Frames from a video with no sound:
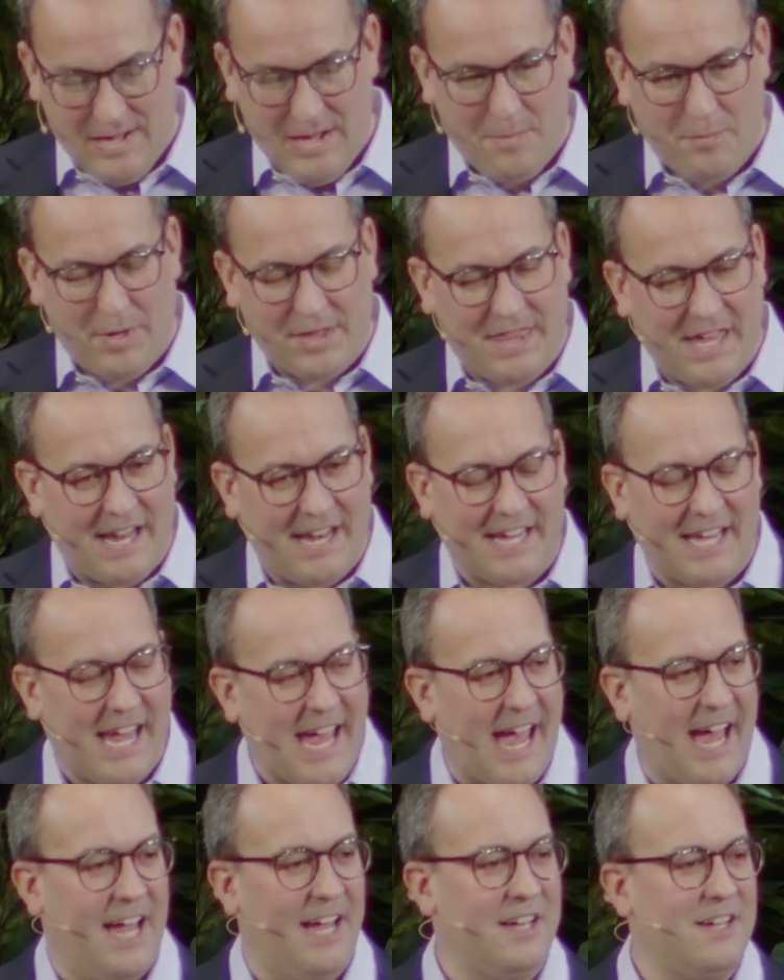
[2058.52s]
But then
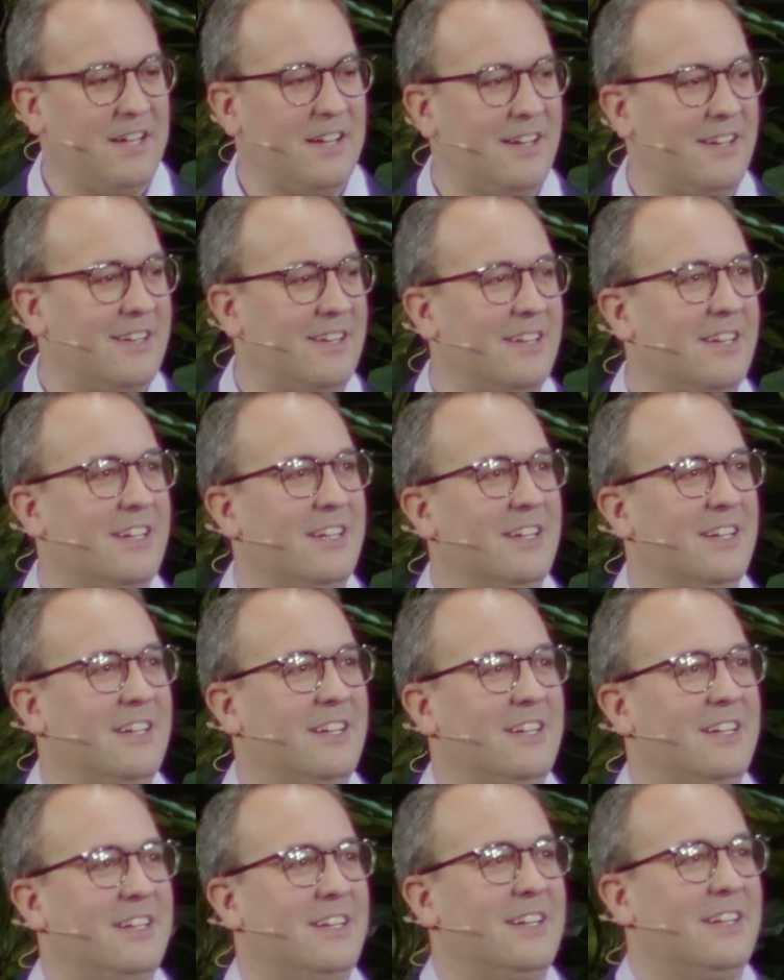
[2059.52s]
again,
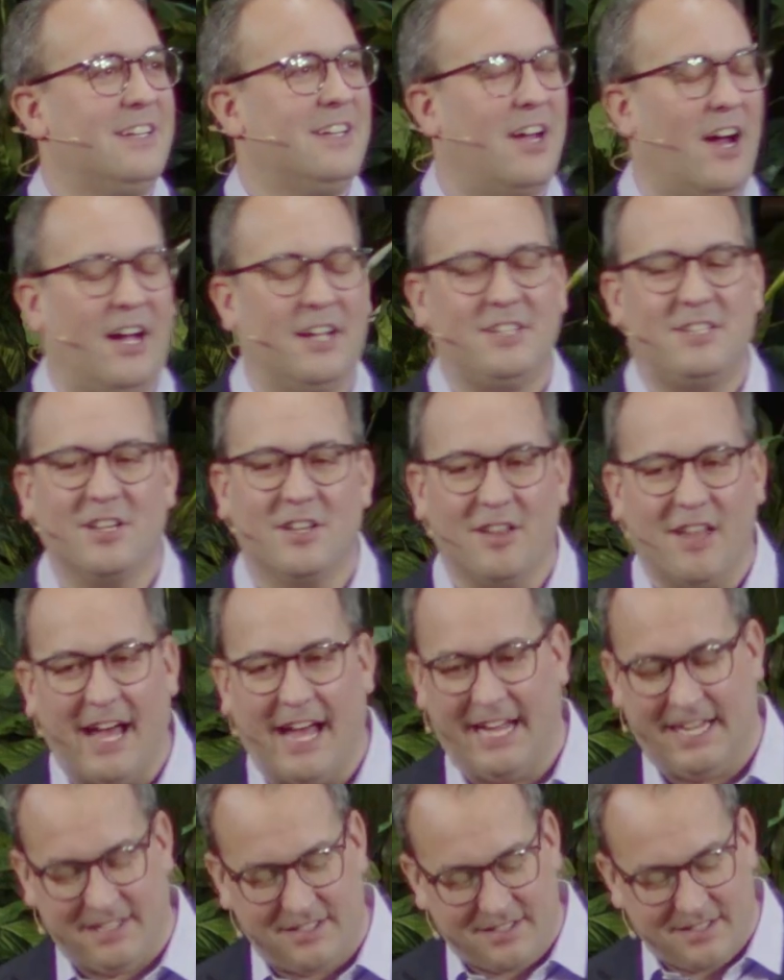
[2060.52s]
God
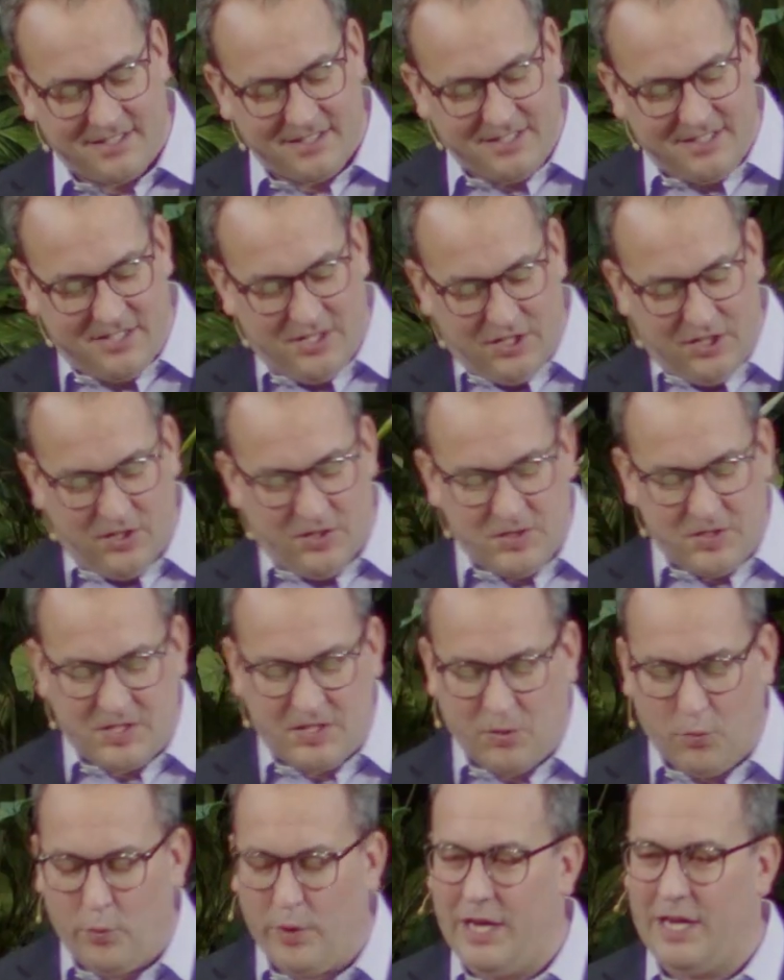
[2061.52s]
delights to use
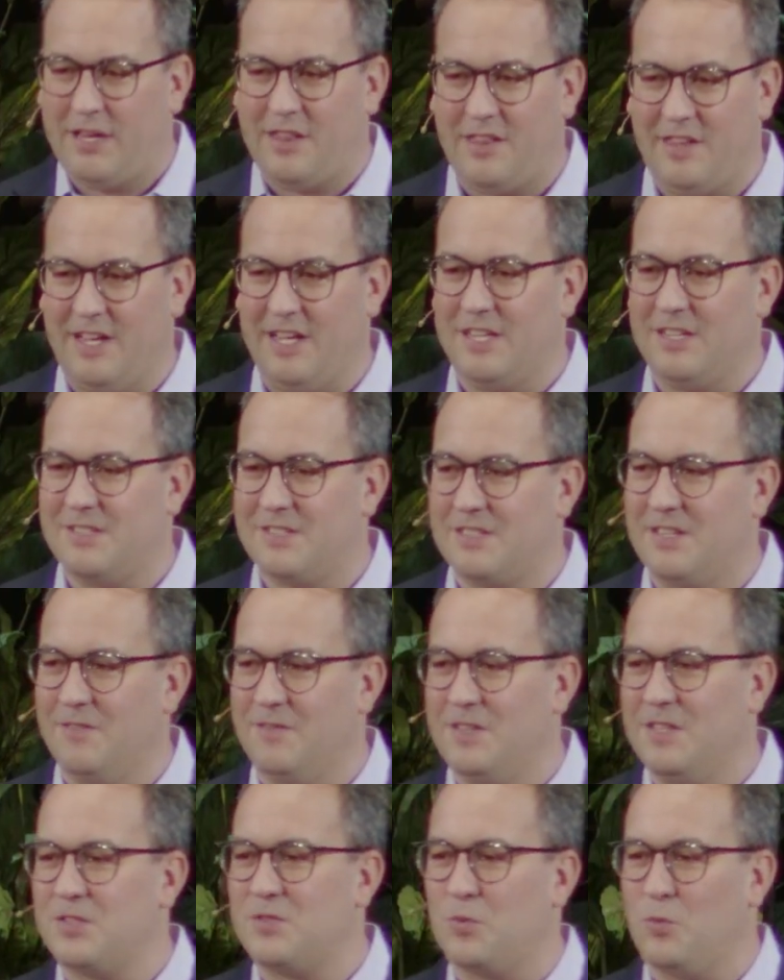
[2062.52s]
the weak things of
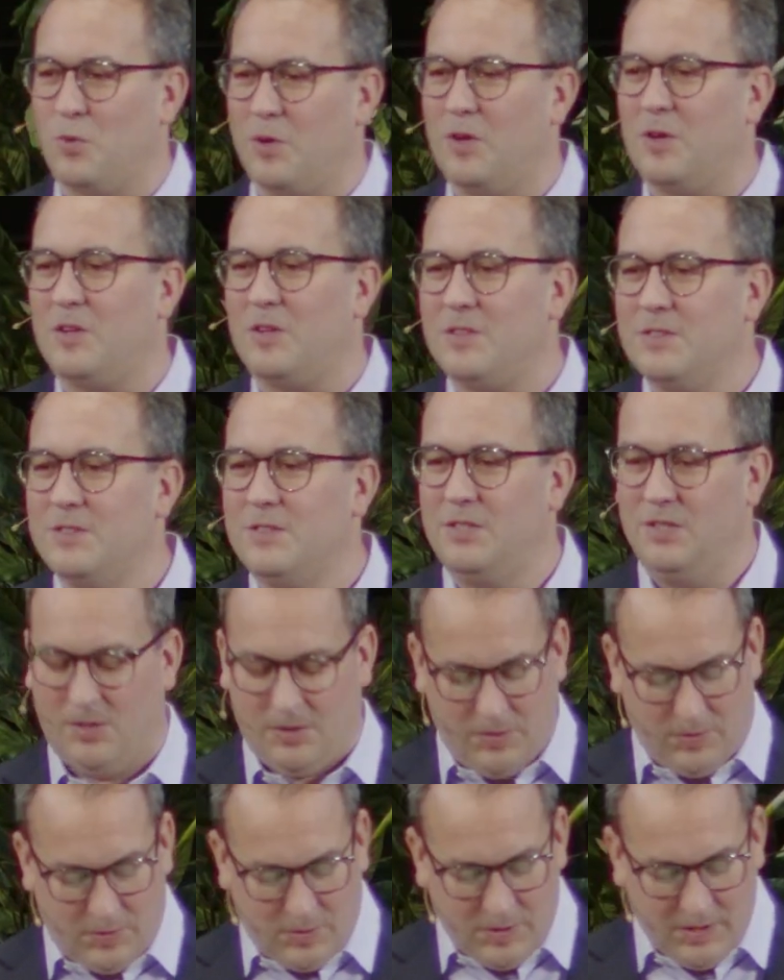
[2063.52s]
this world
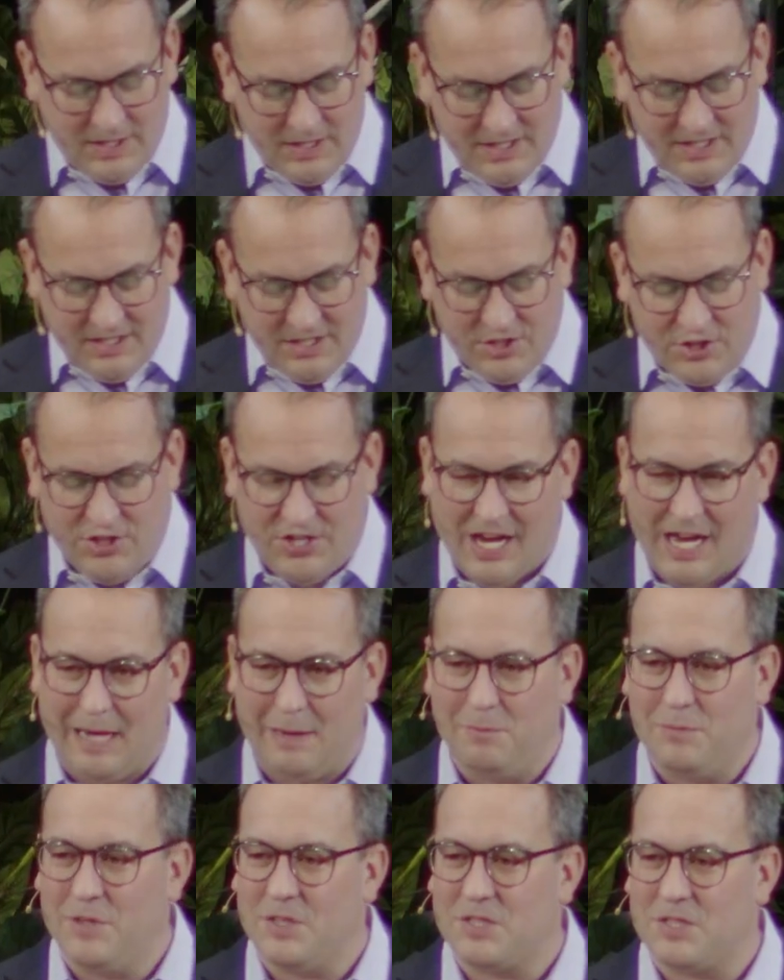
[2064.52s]
to
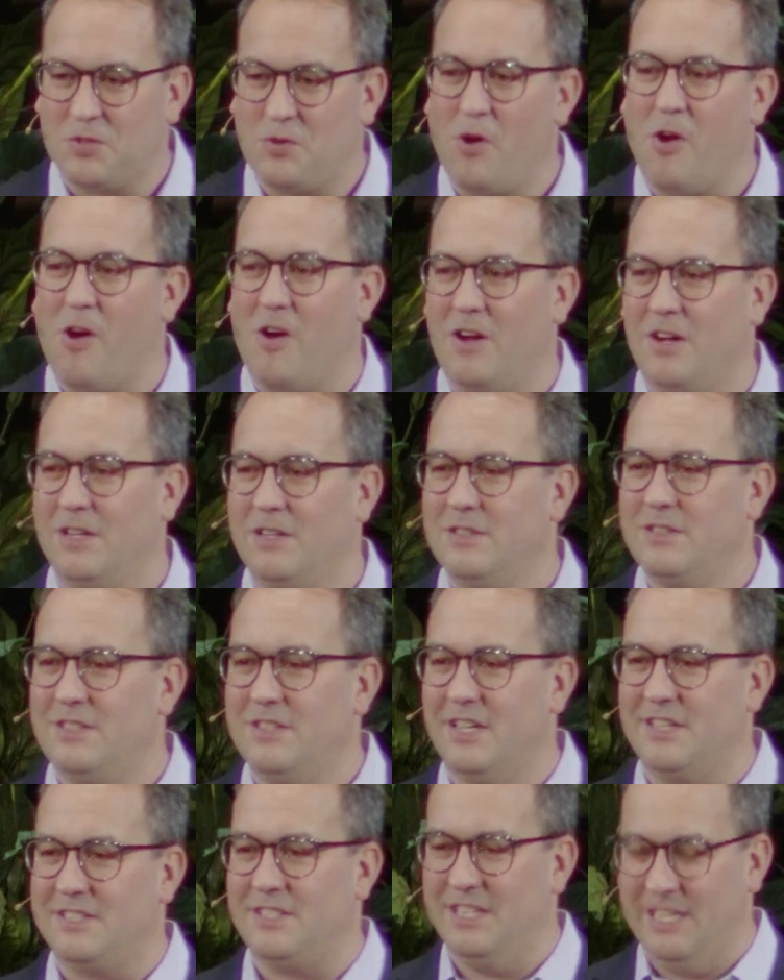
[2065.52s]
shame the strong,
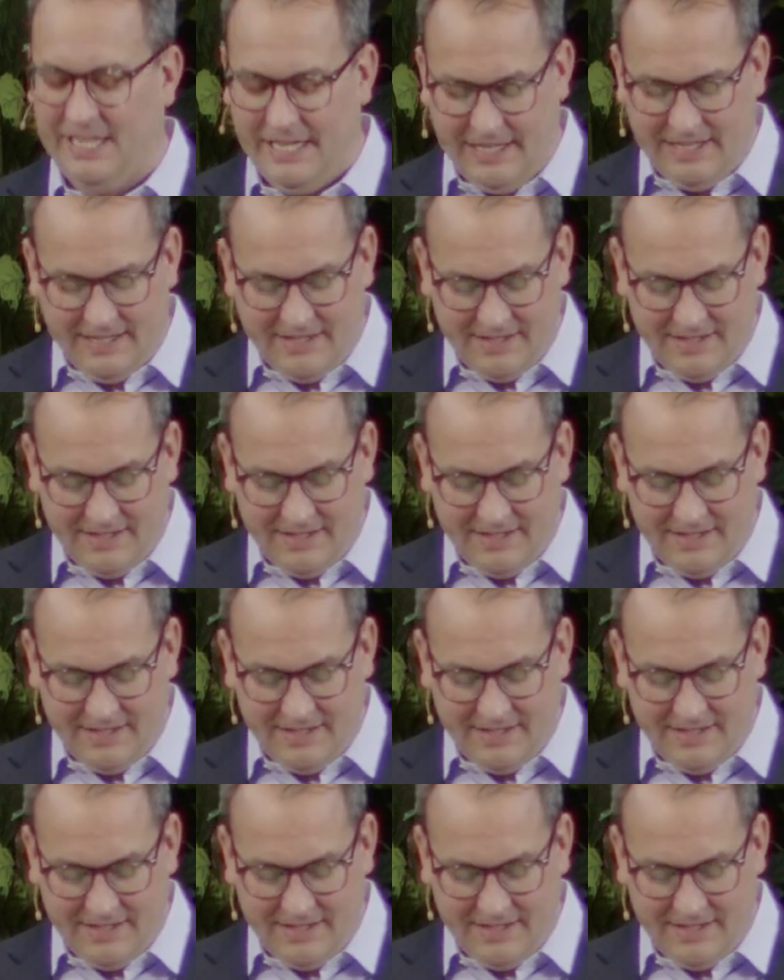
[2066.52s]
doesn't he?